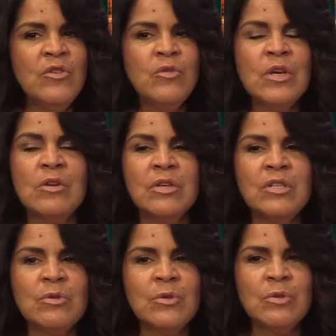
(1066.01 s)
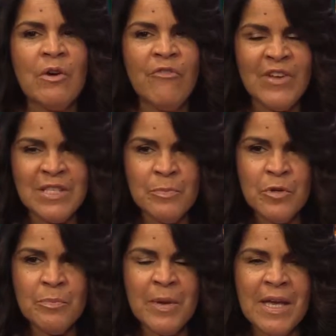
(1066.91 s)
You can also go to our
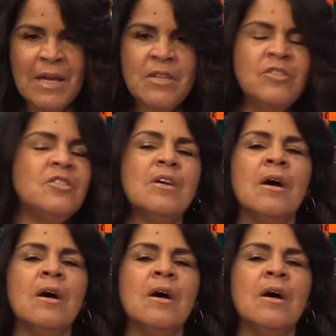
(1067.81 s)
Facebook page,